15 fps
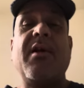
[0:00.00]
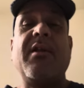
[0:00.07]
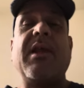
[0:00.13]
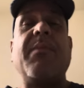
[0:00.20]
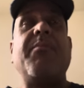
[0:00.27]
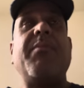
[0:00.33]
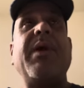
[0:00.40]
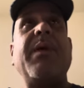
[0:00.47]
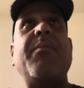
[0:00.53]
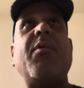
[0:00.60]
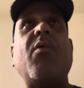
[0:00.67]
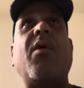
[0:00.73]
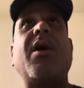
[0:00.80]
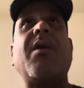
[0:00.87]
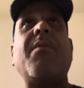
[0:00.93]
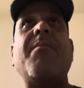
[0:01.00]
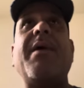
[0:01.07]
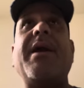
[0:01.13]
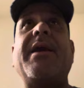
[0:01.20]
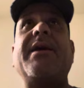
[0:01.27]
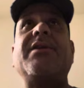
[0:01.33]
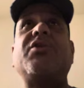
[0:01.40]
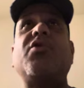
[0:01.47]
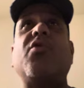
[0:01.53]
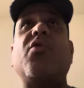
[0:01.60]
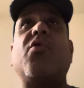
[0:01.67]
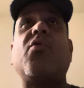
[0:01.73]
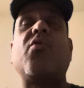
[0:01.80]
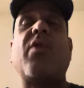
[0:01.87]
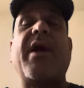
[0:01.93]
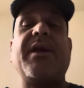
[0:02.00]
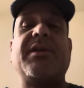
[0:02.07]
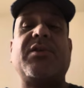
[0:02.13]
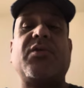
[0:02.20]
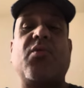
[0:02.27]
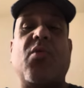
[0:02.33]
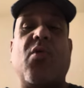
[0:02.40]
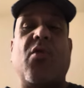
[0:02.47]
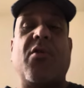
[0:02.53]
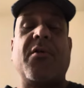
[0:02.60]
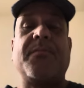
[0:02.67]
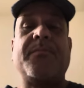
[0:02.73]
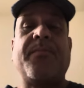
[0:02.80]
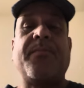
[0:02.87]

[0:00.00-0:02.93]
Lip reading: that people want to make into a race war,